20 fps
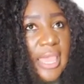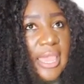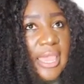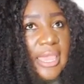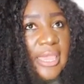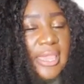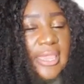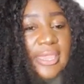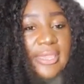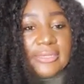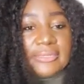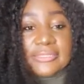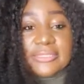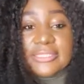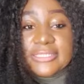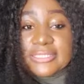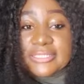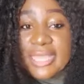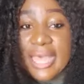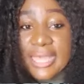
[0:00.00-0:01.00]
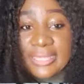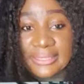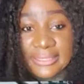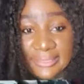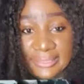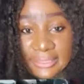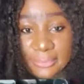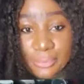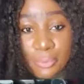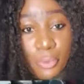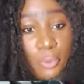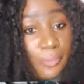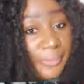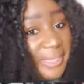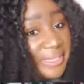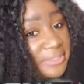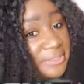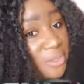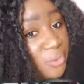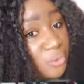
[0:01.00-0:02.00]
And sadly,
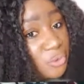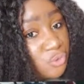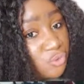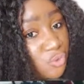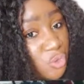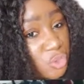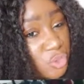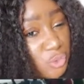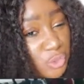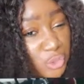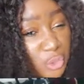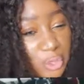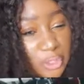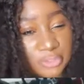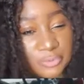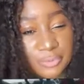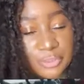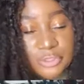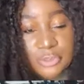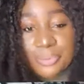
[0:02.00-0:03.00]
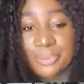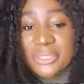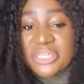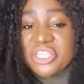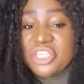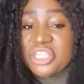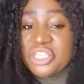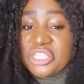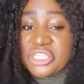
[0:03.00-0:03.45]
Phumeza was rushed to the hospital, but she